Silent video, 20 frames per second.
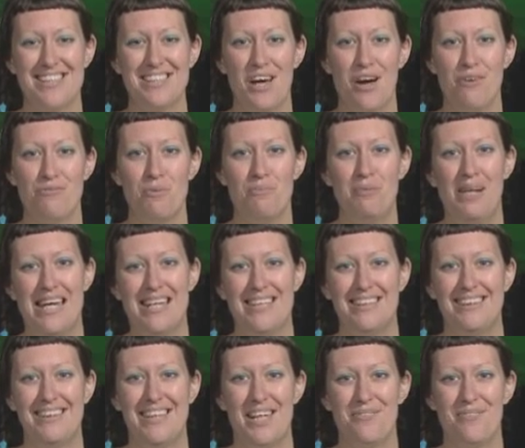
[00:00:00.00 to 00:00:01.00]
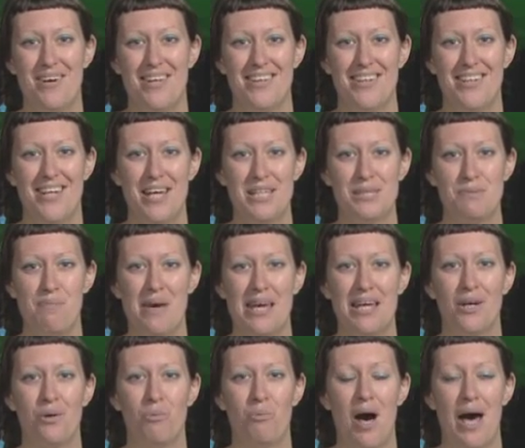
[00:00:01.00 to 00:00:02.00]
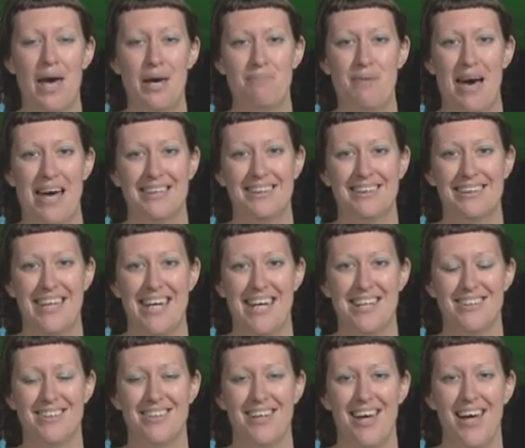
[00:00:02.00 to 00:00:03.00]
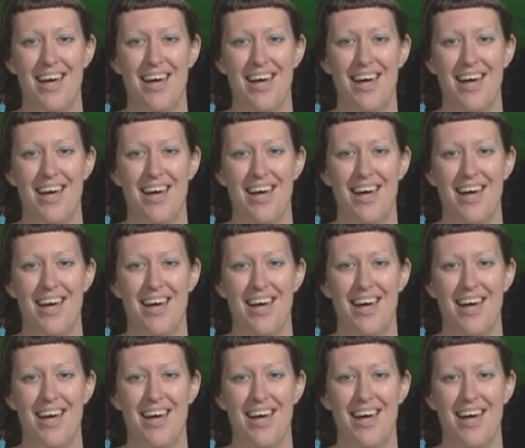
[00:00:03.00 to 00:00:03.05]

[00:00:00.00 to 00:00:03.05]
so I've replaced it with a nice pink wire basket.